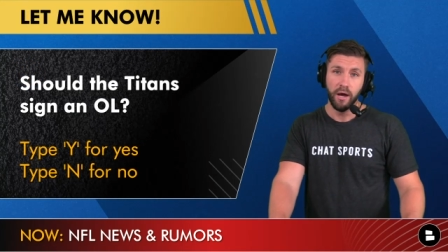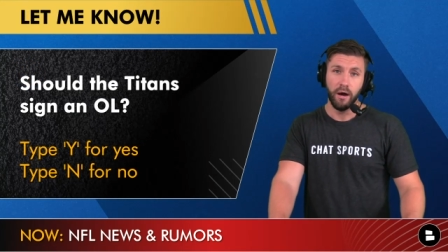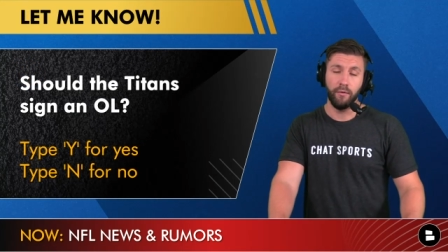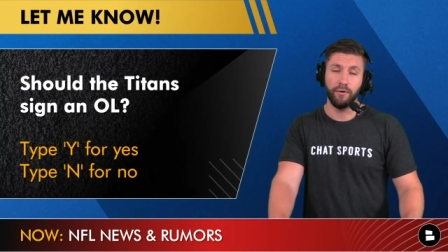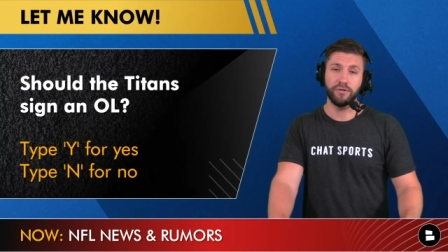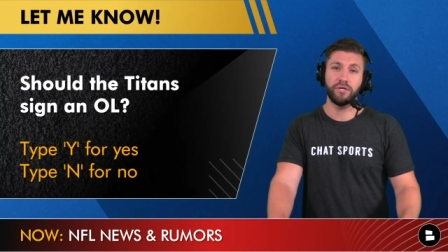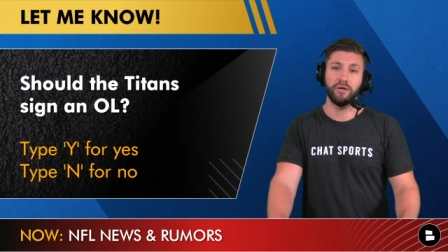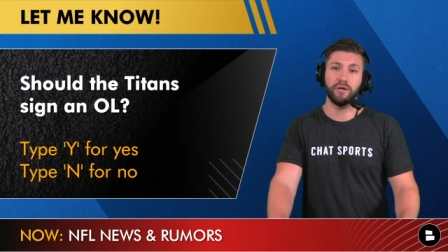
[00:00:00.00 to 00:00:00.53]
I
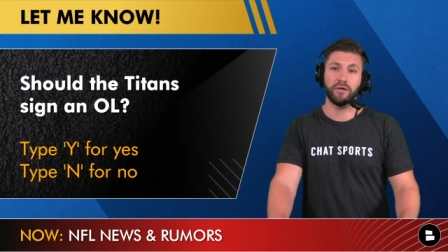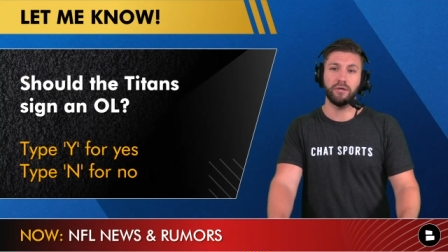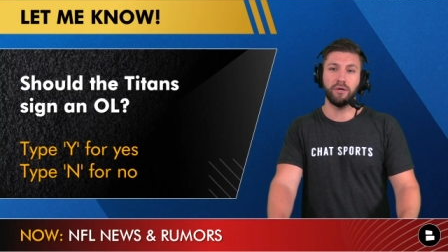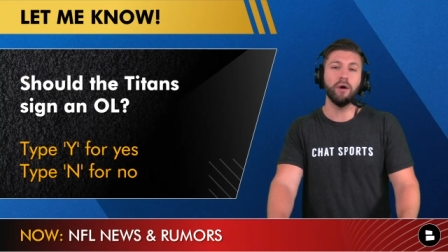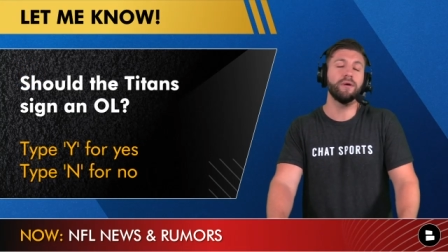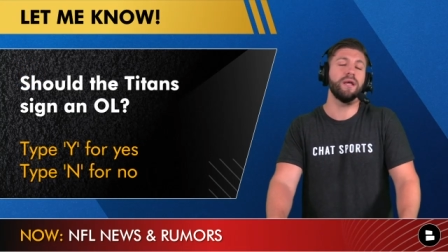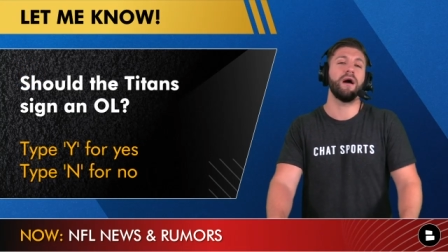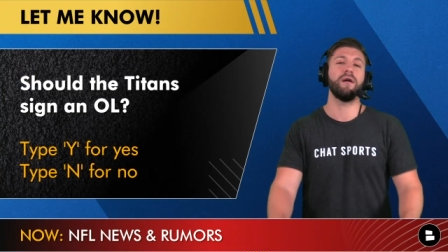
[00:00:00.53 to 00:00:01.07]
want you to
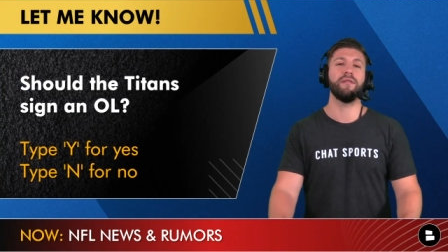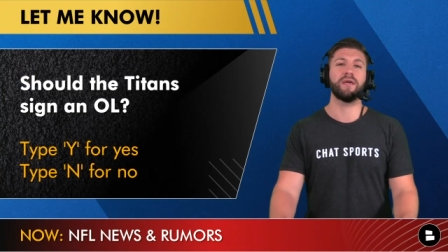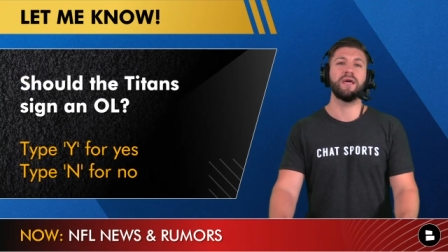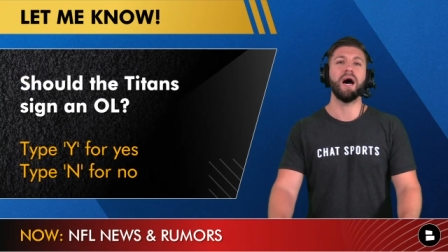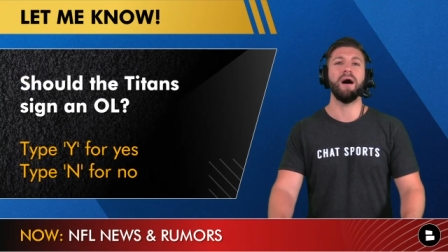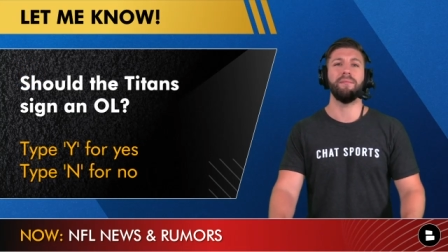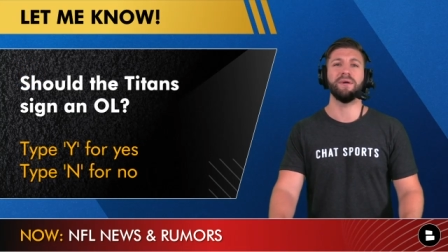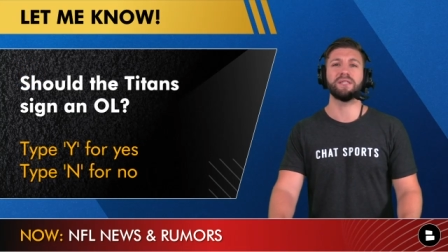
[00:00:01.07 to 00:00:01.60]
go down in the
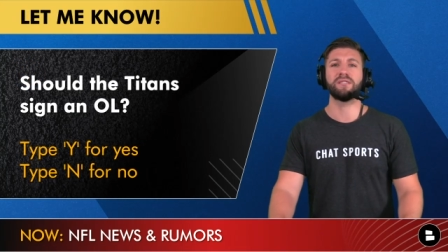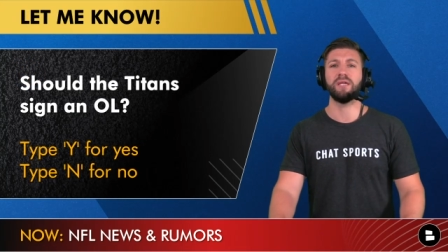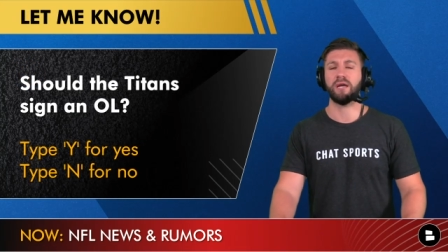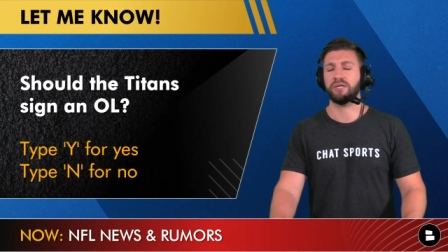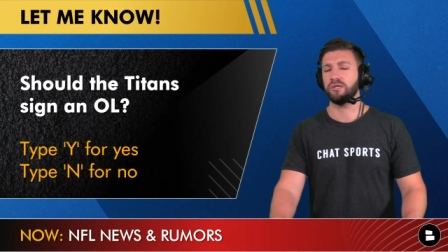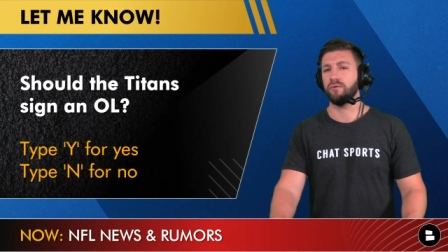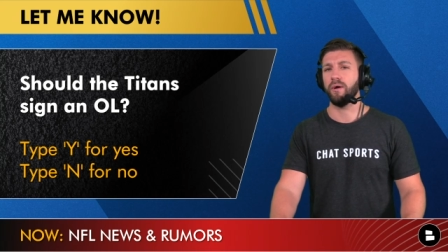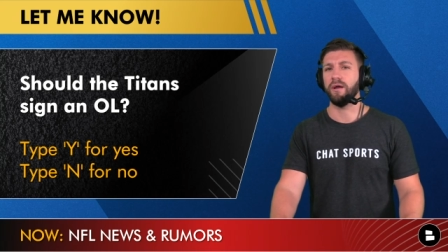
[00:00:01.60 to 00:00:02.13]
comments
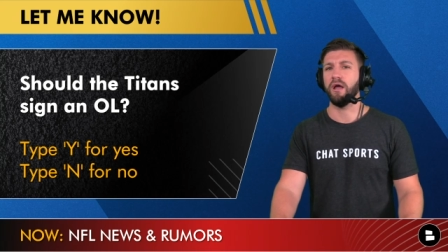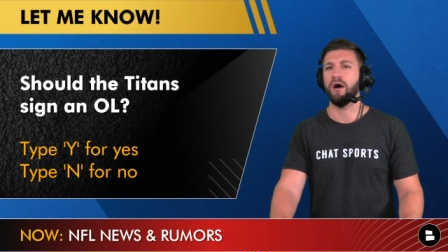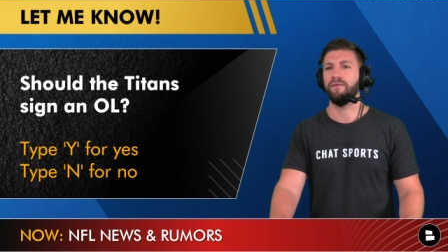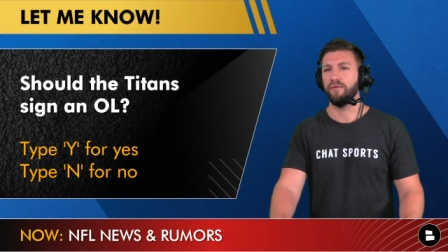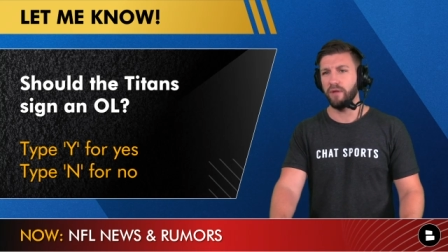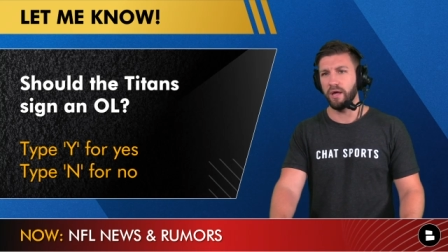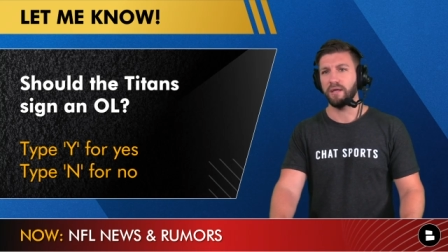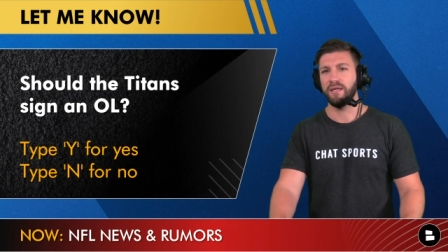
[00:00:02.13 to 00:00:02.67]
section right now. If
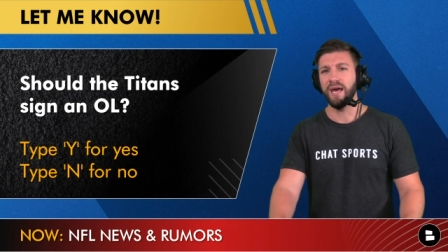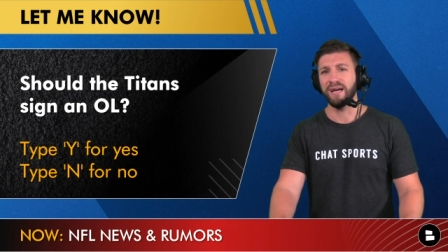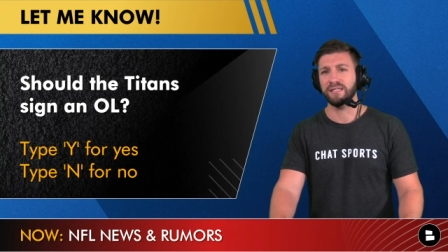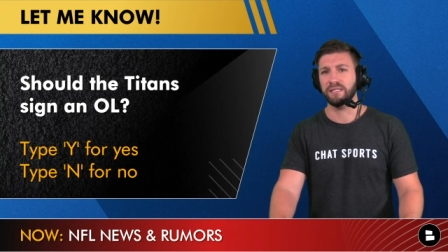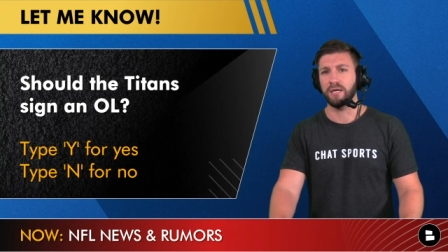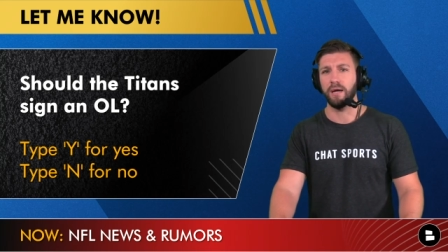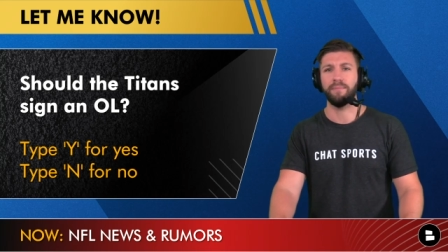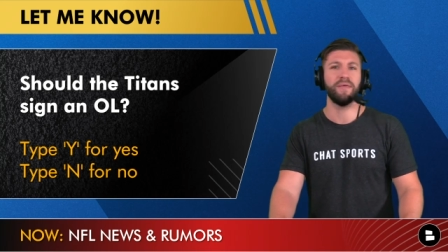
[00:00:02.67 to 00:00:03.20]
you're like, yes,
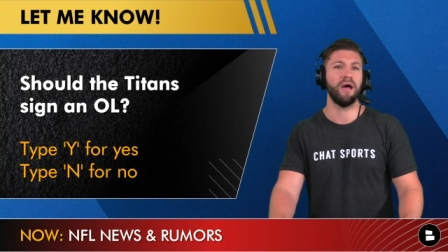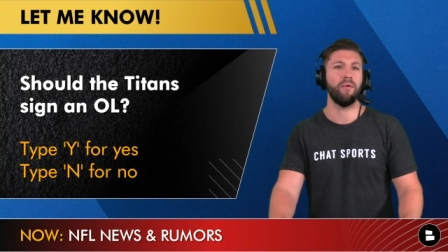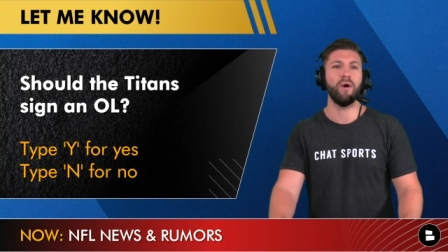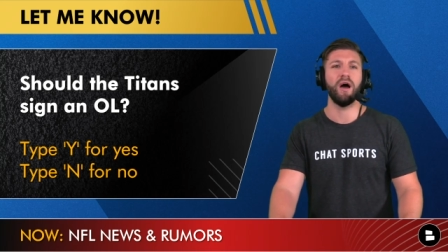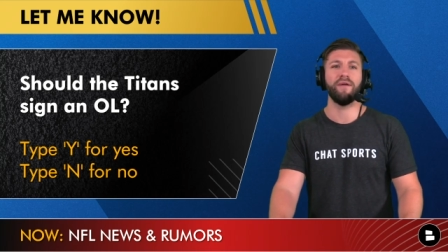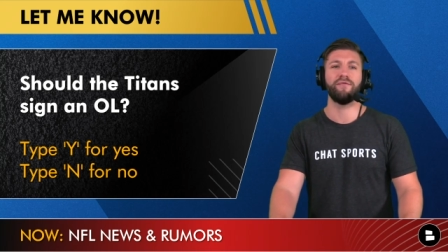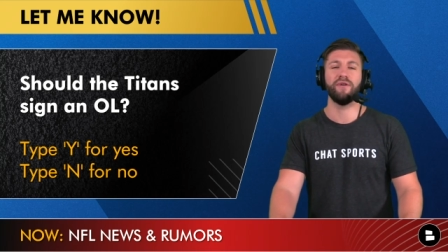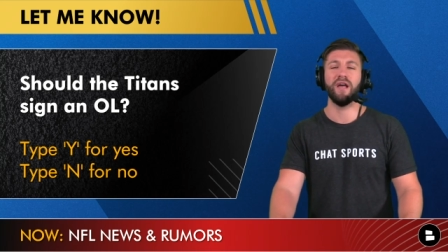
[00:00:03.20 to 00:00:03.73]
type that
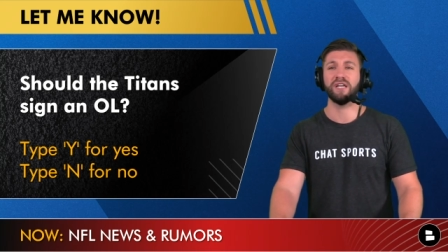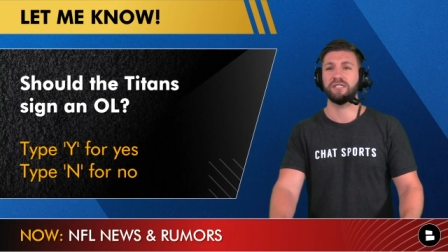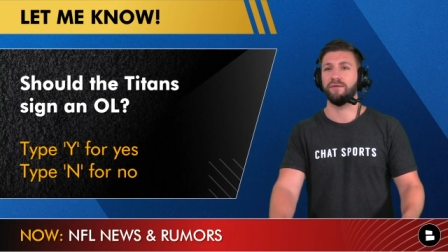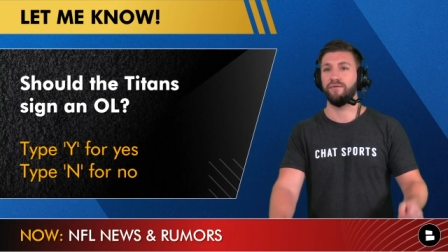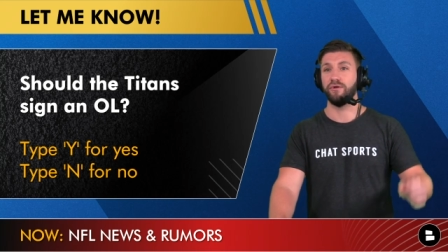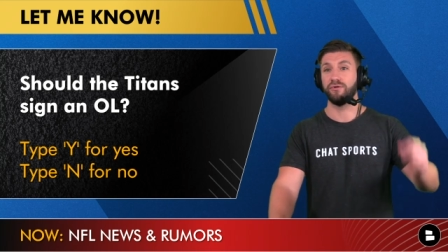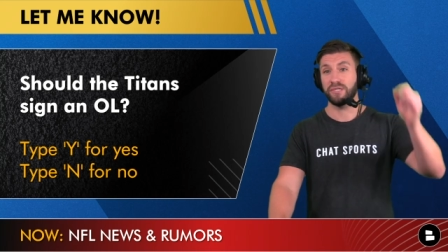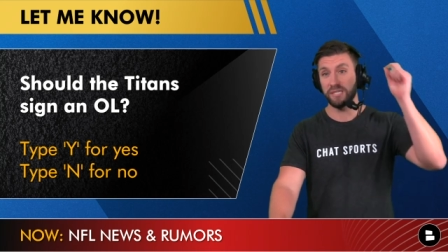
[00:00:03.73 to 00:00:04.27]
Y for yes. If
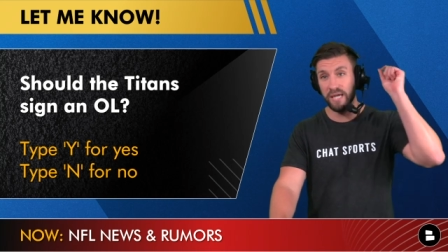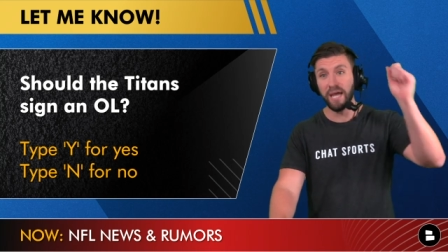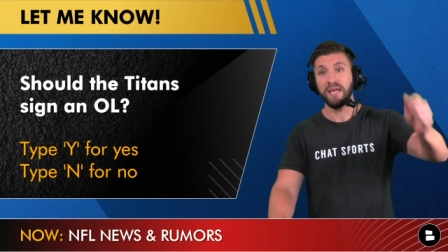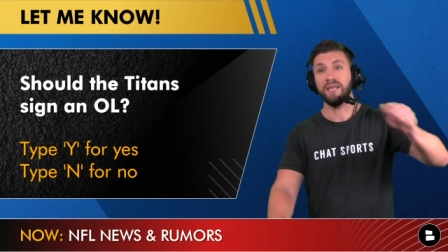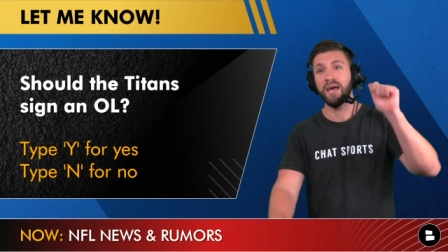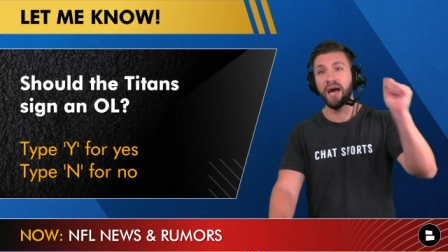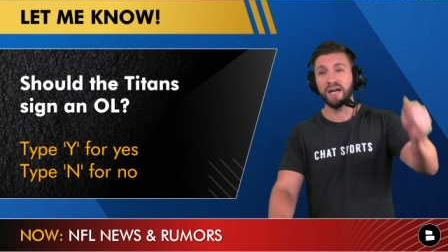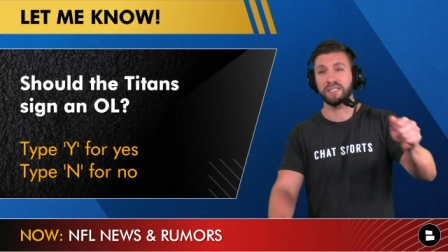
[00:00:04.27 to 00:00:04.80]
you say
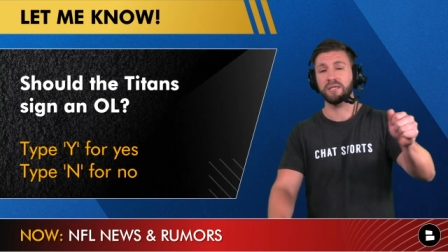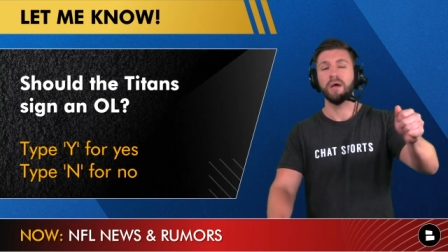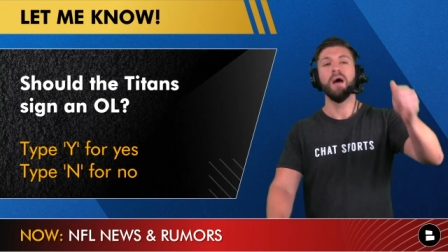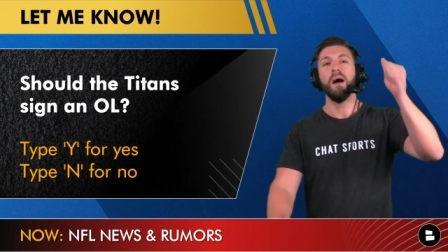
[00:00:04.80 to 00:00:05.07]
yes,